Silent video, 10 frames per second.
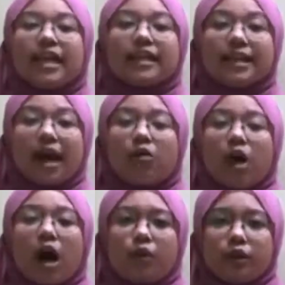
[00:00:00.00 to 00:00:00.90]
Now I
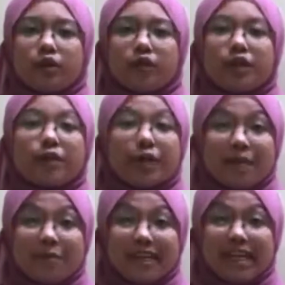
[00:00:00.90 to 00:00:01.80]
will go for the
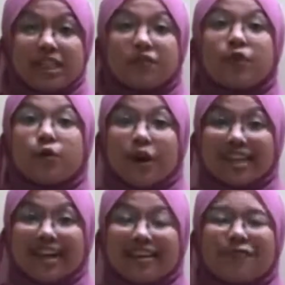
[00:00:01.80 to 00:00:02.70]
recommendation for
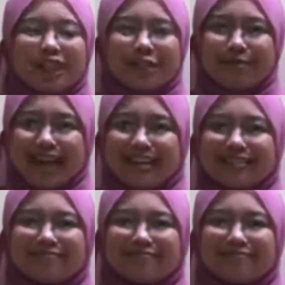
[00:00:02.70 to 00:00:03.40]
Huatai future plan.